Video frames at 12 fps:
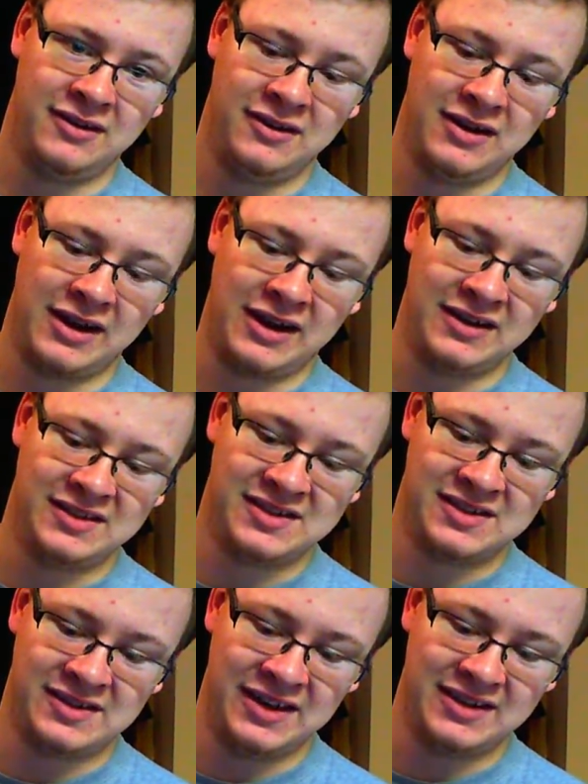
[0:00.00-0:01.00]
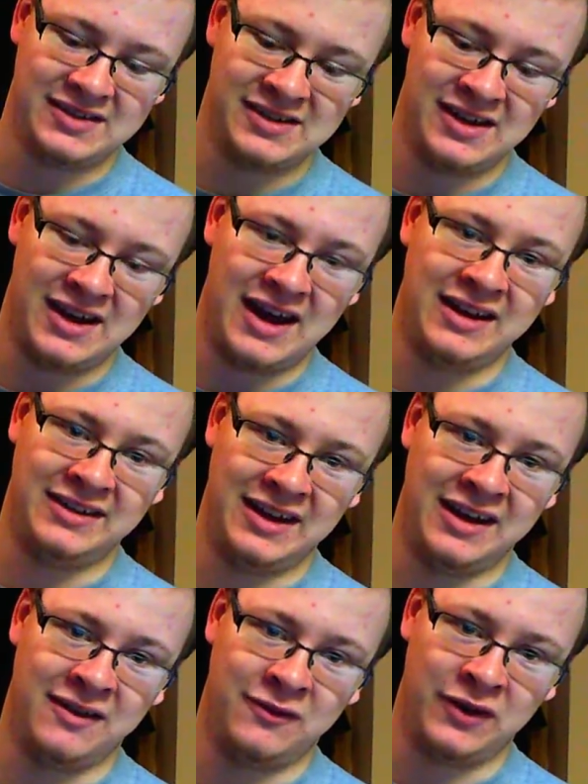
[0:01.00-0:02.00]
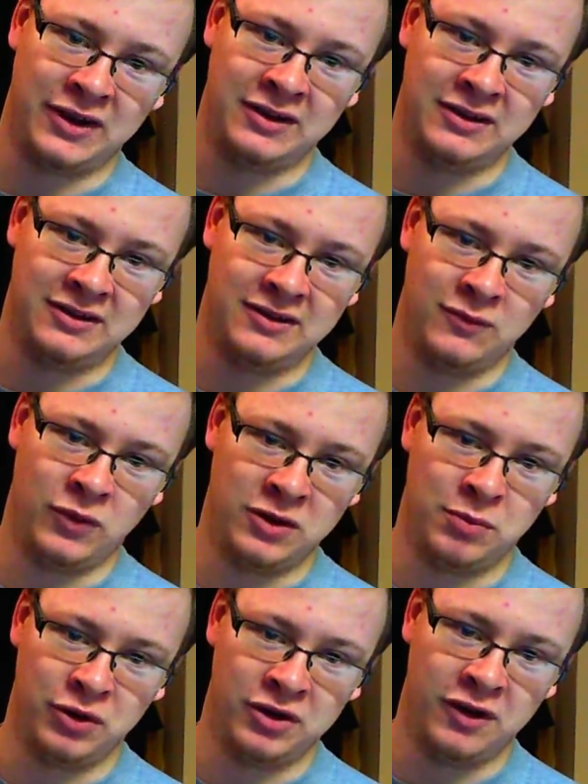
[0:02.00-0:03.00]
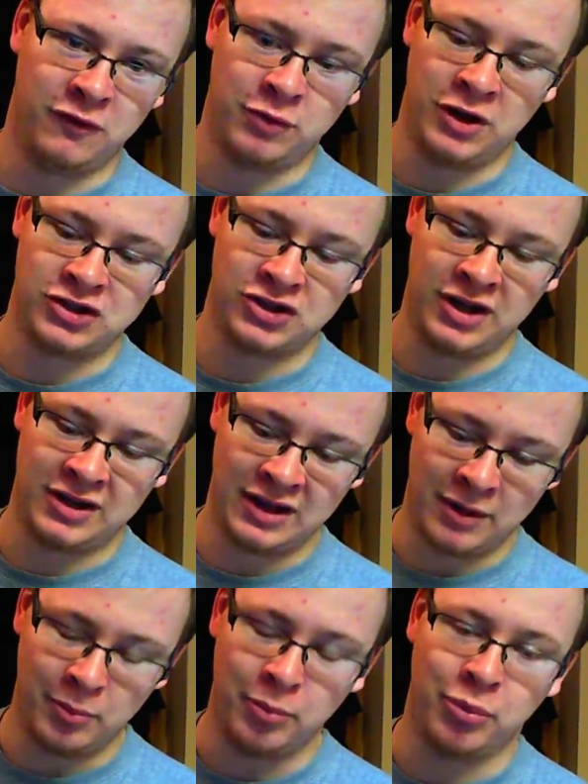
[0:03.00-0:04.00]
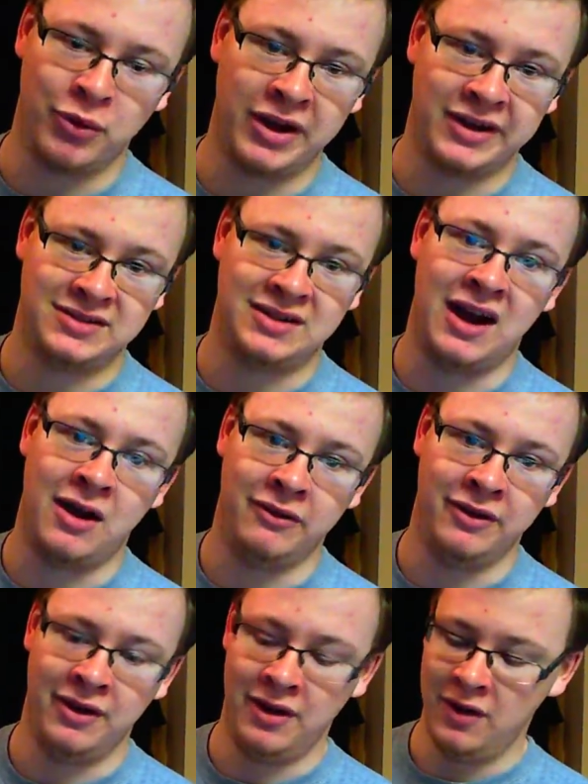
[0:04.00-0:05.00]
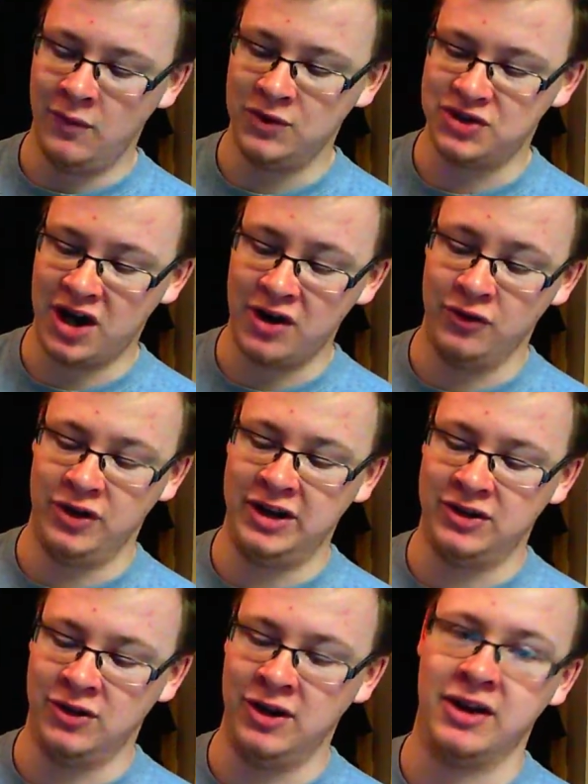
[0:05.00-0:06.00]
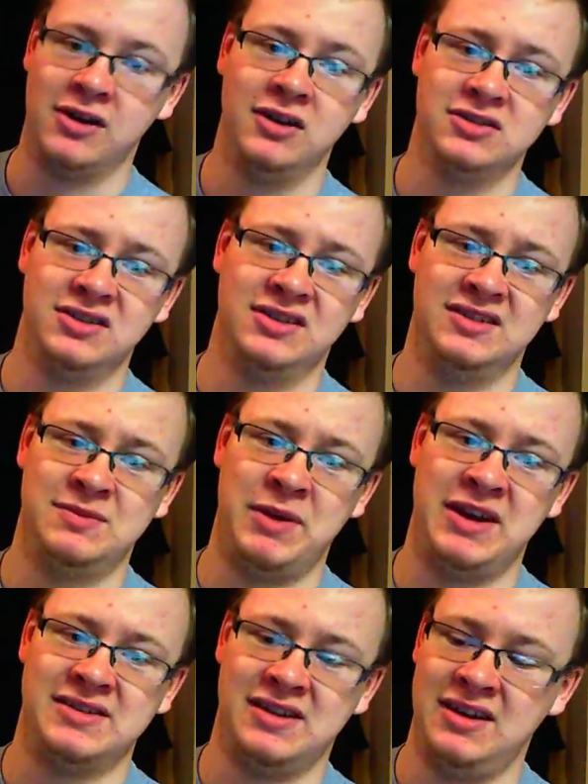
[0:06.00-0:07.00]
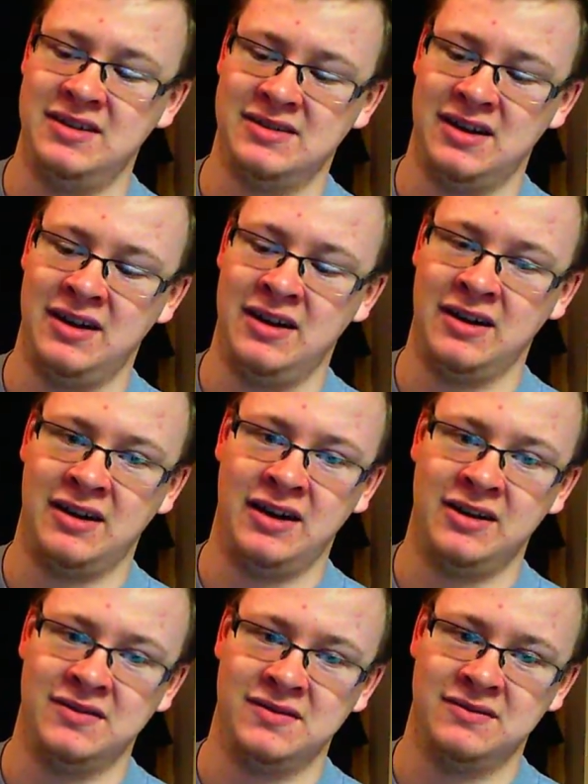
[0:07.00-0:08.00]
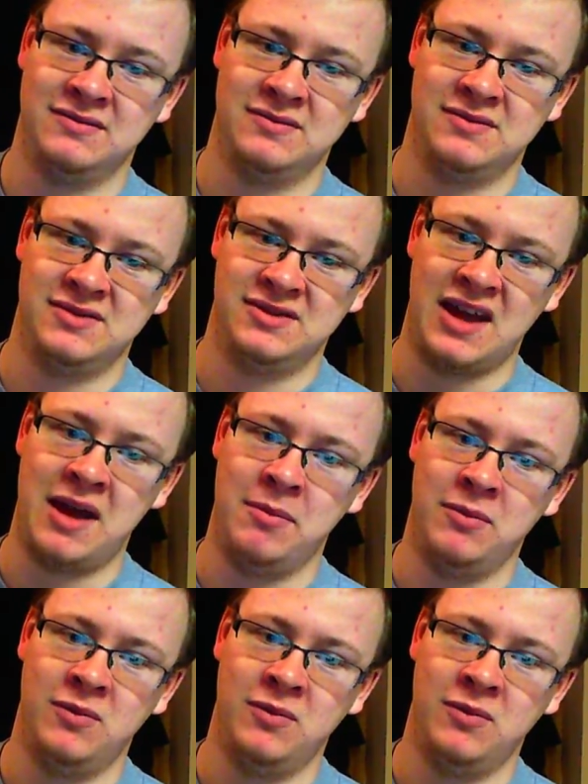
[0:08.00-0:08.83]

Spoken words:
It kind of sticks, and then it fucking, when you put enough pressure, it like breaks down, which I really don't like. Also the space key is kind of same.